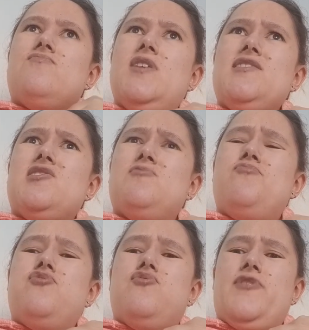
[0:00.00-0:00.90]
that's
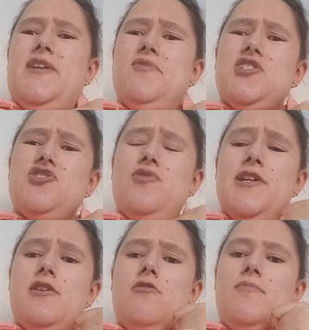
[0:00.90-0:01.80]
pretty much all I
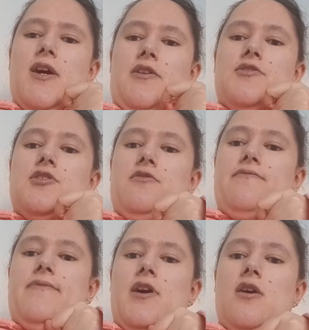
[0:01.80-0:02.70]
know about it so
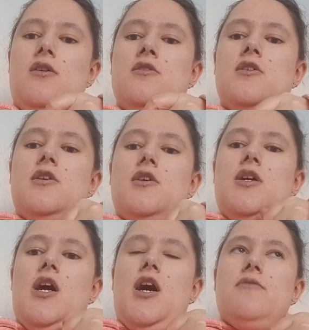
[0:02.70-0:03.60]
far.
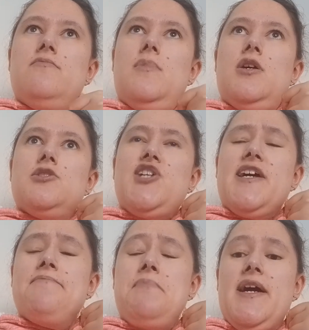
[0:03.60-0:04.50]

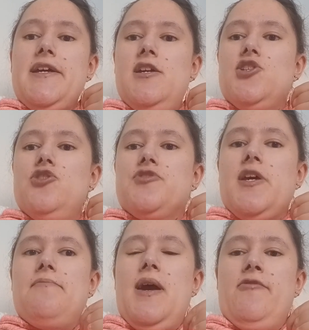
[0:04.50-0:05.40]
Jack and Maggie are due to
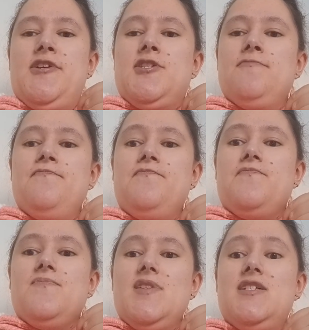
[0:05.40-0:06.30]
get married.
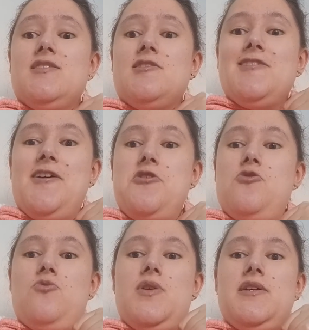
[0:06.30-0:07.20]

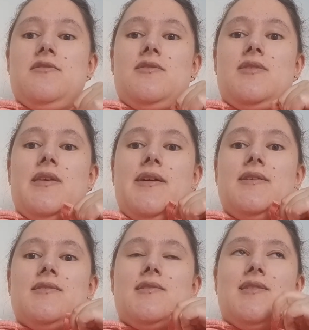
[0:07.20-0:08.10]
So
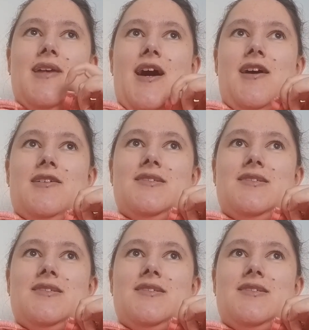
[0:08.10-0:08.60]
there's that